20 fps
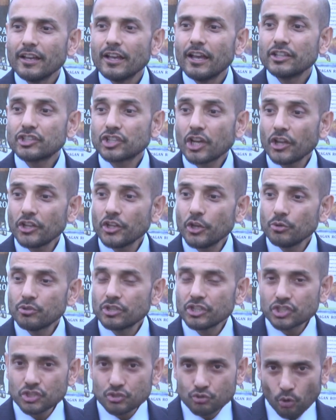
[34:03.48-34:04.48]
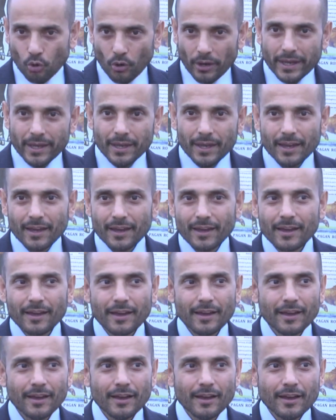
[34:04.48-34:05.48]
He's going to destroy
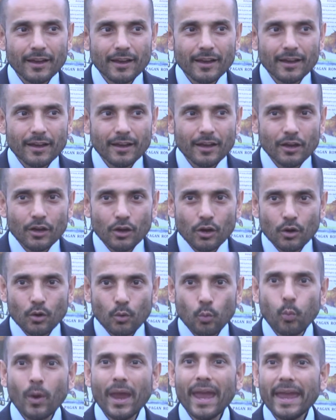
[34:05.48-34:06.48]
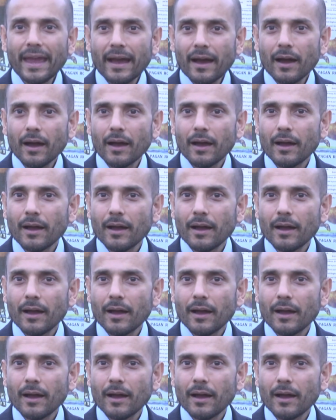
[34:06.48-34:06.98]
where?